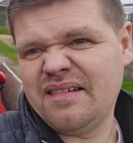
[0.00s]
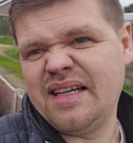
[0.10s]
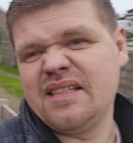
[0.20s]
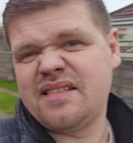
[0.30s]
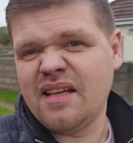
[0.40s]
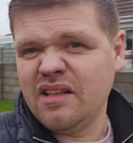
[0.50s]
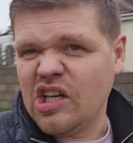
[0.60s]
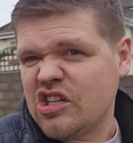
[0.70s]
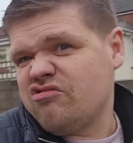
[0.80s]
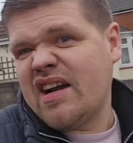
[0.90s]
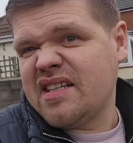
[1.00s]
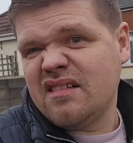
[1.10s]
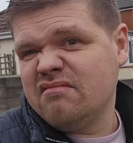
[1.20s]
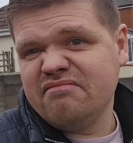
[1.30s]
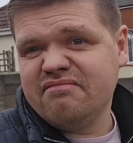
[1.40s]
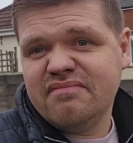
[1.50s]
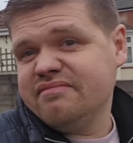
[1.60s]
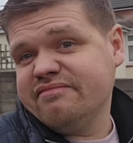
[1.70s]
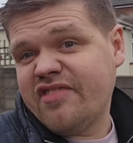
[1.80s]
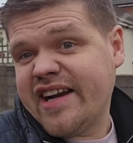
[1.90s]
It still looks red,
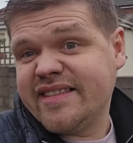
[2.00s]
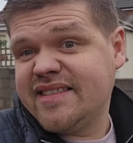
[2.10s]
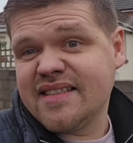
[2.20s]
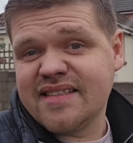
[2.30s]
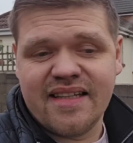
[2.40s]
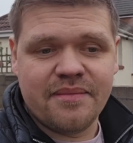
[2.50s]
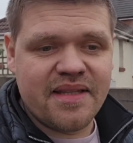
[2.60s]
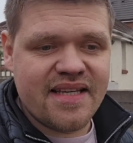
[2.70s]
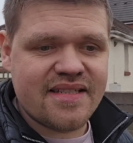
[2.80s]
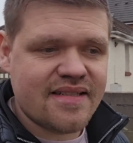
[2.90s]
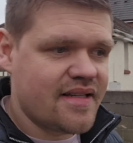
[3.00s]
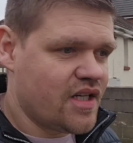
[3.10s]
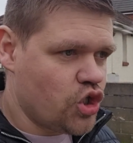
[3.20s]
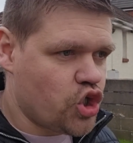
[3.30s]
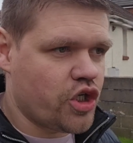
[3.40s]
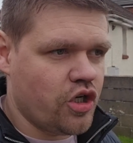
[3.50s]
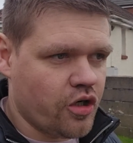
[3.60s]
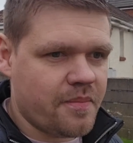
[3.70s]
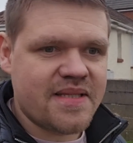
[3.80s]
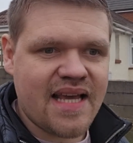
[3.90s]
doesn't it? But this should
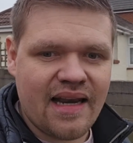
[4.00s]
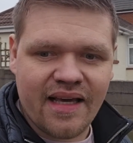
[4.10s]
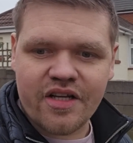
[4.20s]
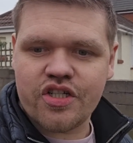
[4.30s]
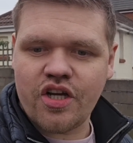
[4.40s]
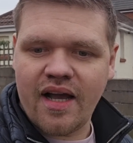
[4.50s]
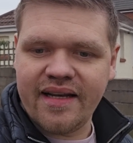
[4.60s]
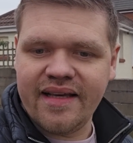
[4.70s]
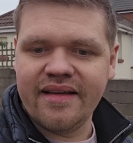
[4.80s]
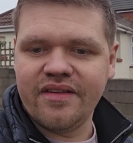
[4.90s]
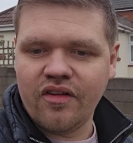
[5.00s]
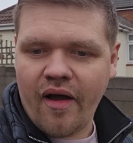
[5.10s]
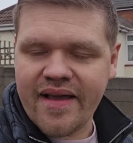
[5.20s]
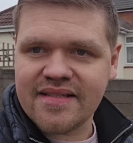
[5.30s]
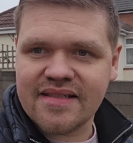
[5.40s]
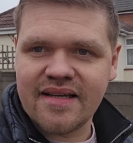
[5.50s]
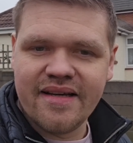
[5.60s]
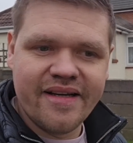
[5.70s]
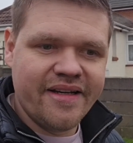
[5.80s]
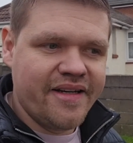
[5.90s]
look metallic, shiny, nice.
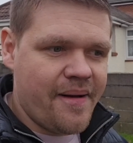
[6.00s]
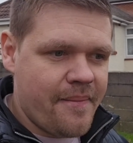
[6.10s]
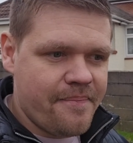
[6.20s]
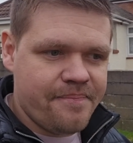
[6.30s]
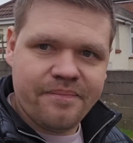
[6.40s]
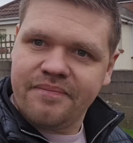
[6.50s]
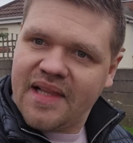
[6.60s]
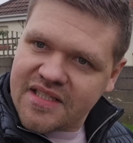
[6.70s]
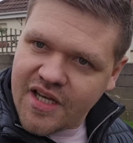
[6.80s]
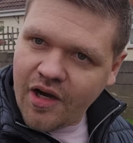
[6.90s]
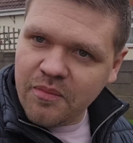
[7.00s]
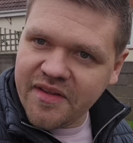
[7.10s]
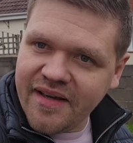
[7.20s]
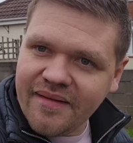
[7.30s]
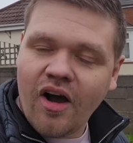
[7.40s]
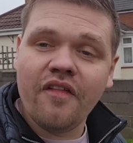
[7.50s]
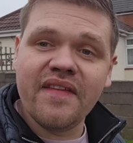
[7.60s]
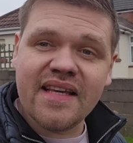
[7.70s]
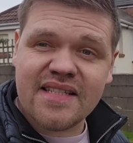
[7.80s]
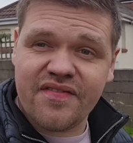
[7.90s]
Let's get on with it. On
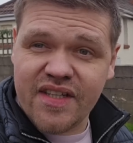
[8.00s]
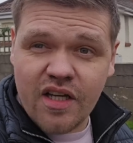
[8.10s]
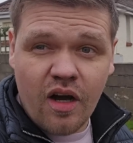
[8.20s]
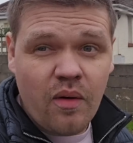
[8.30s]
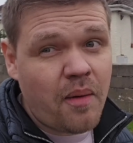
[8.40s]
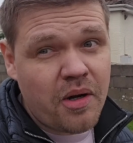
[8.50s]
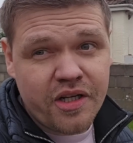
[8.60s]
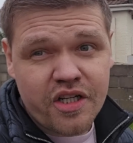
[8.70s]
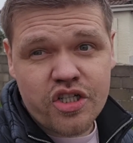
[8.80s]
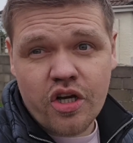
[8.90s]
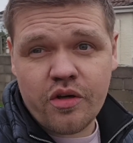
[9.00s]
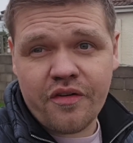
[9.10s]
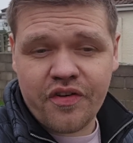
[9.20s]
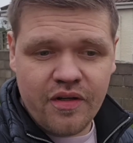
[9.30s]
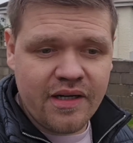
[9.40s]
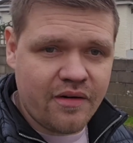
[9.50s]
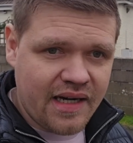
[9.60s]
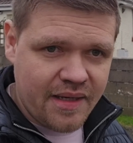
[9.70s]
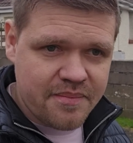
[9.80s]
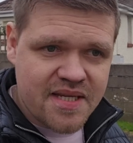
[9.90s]
this video, I'm only going to show you a few little
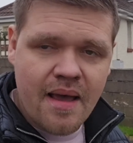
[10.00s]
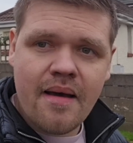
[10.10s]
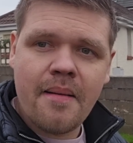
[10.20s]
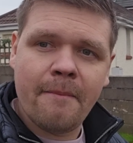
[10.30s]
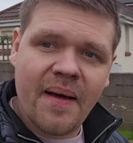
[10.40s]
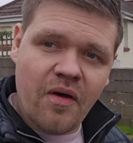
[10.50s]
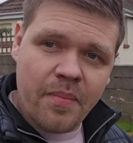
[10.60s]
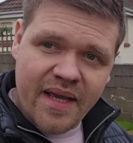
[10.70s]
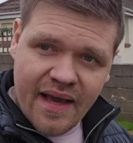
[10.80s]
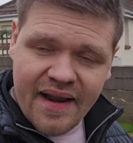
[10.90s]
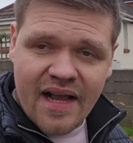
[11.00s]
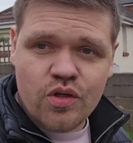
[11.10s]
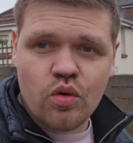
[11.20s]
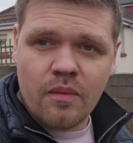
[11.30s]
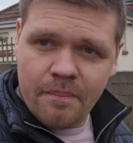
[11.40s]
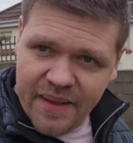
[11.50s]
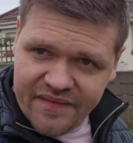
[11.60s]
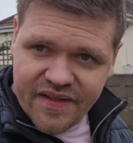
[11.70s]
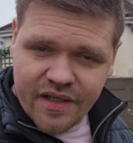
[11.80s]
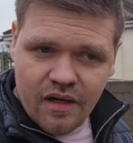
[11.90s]
clips, but there'll be an actual big
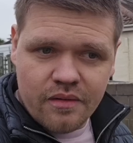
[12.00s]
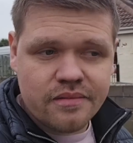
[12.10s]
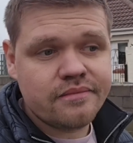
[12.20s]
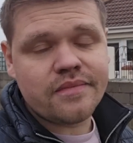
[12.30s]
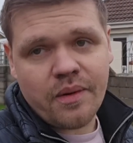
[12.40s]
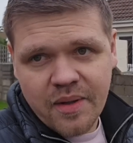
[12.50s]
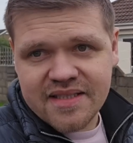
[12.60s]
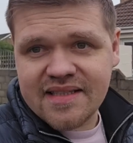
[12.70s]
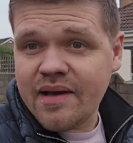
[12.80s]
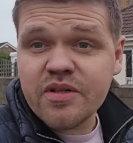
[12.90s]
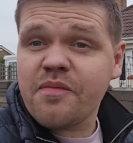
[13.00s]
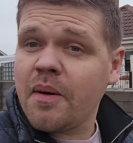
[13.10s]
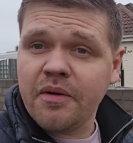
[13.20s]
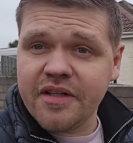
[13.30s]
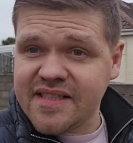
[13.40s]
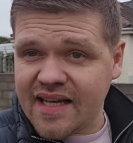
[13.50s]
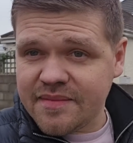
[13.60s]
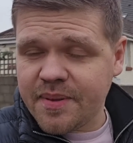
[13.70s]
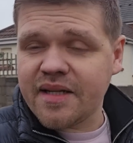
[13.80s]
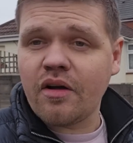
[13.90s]
video on Wednesday, which I probably already
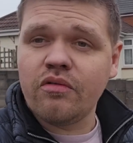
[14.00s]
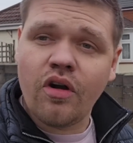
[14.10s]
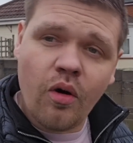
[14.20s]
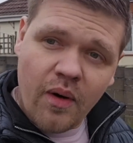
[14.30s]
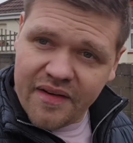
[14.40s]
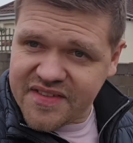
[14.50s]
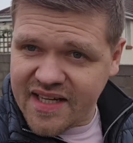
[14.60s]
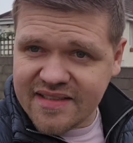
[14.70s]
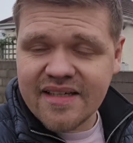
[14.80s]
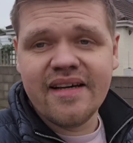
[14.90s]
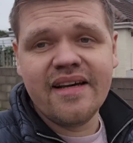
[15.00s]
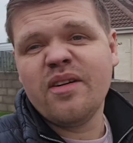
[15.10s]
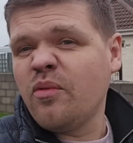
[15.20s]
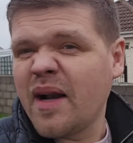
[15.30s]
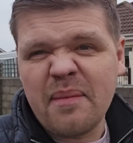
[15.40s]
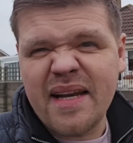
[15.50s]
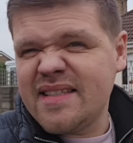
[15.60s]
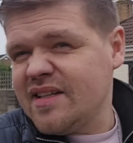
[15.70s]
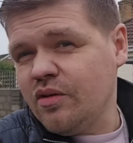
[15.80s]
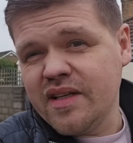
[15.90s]
said, but I don't know what I've said. when I'm
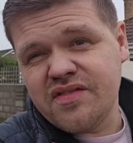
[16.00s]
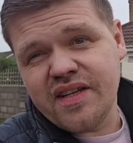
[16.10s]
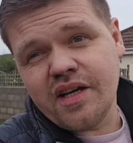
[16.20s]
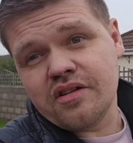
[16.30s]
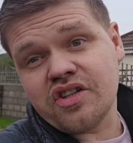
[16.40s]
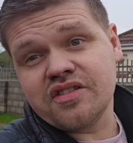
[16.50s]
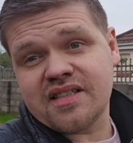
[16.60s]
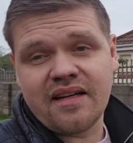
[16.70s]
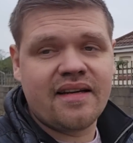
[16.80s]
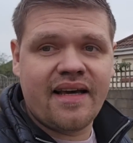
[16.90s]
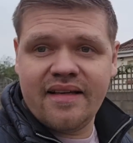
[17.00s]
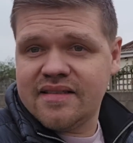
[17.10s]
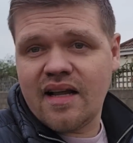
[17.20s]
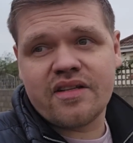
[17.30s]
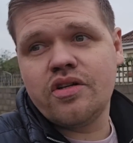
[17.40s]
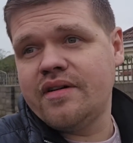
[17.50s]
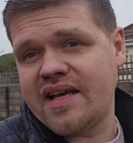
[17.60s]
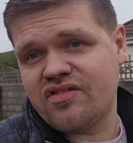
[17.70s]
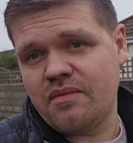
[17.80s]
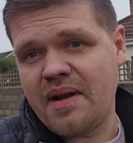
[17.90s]
editing all these videos on Sunday. It's like 2
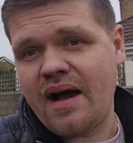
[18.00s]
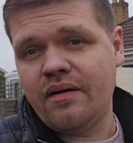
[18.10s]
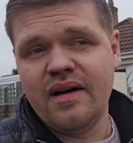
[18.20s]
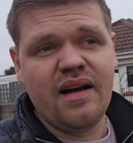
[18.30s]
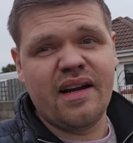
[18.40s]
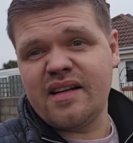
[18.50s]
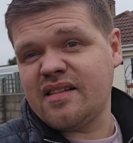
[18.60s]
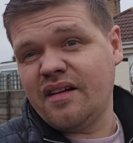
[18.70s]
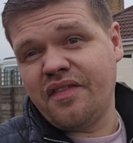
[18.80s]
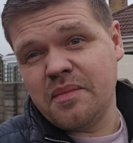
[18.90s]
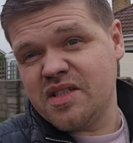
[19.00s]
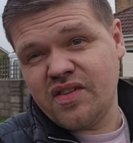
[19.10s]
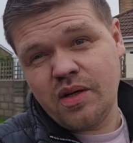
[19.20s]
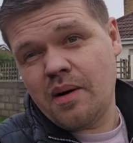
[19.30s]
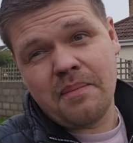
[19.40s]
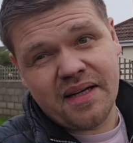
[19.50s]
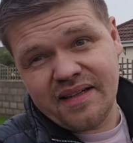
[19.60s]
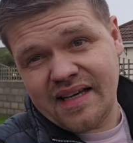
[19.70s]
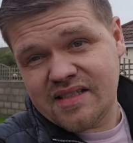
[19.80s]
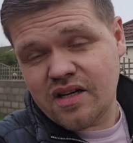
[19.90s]
days from now, and I started filming this video on
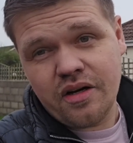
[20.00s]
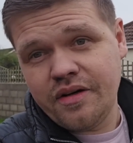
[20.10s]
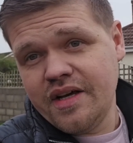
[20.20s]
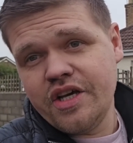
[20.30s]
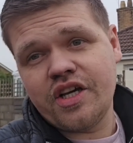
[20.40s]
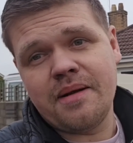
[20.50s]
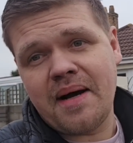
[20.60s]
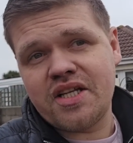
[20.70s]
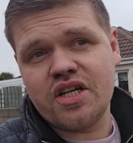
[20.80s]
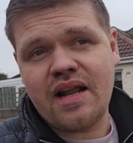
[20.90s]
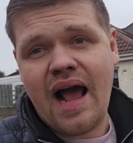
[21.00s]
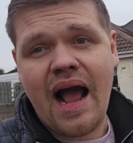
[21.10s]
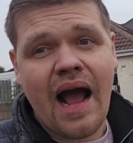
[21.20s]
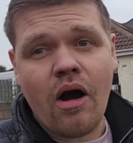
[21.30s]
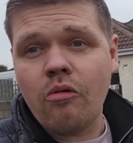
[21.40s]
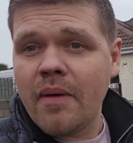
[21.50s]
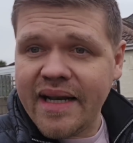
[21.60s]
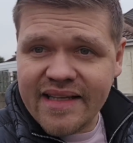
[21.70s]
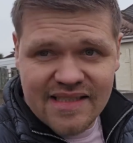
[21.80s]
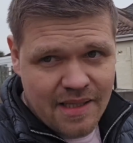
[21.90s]
Monday, so you can imagine how
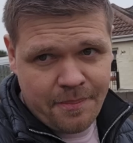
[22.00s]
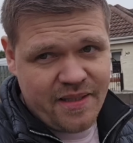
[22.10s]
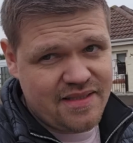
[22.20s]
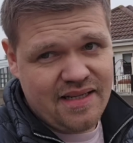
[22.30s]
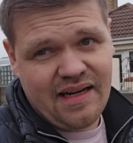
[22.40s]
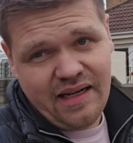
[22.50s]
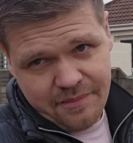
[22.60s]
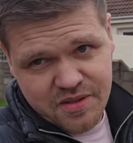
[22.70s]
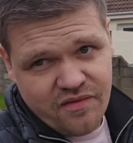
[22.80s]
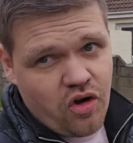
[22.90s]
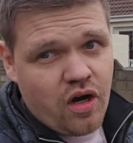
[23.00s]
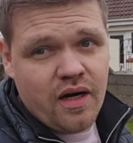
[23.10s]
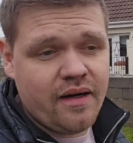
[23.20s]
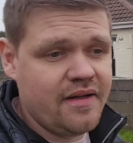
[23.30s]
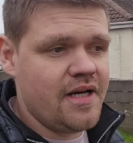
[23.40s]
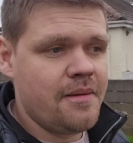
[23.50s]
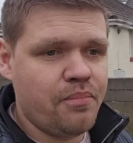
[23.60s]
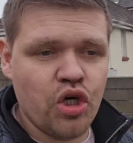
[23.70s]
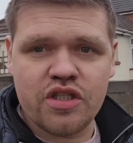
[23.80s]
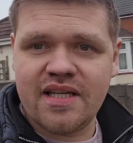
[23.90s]
many snippets and clips I've got to
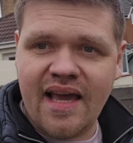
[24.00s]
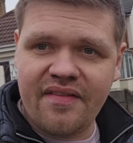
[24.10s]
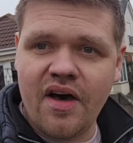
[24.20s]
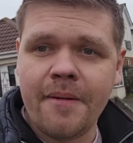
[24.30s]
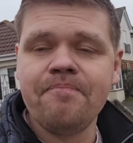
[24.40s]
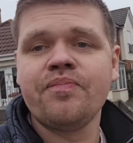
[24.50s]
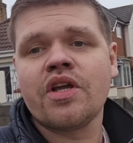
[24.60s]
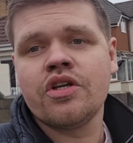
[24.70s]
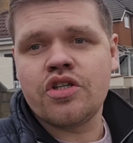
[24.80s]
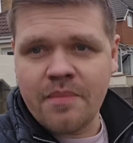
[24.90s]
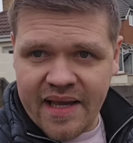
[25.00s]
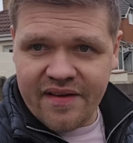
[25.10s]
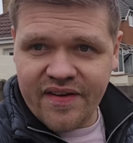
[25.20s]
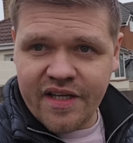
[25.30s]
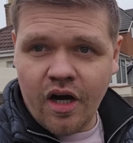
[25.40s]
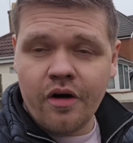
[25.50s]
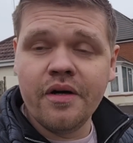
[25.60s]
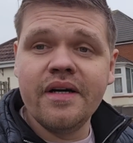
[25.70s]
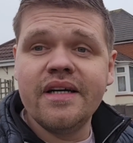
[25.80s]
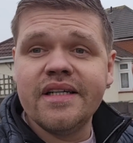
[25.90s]
put together to make a video.
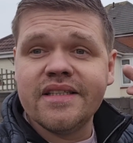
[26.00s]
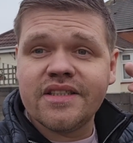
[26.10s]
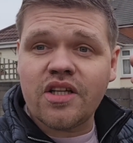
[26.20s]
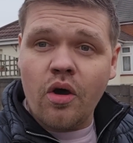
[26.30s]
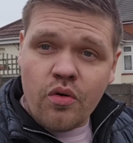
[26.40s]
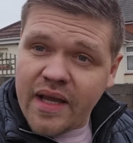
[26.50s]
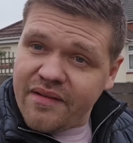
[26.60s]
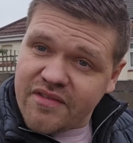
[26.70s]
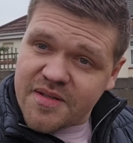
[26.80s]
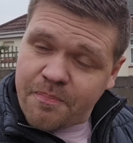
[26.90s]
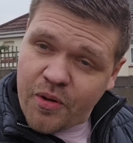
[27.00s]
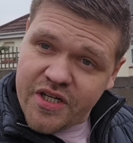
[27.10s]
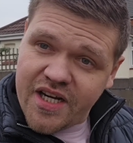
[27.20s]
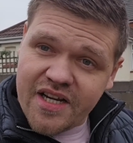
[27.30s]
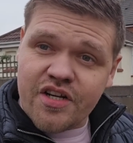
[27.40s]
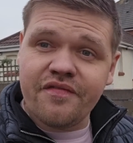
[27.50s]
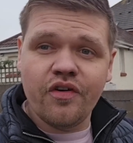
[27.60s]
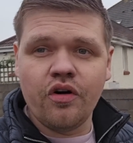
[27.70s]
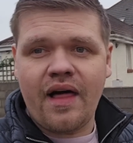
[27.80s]
So in appreciation for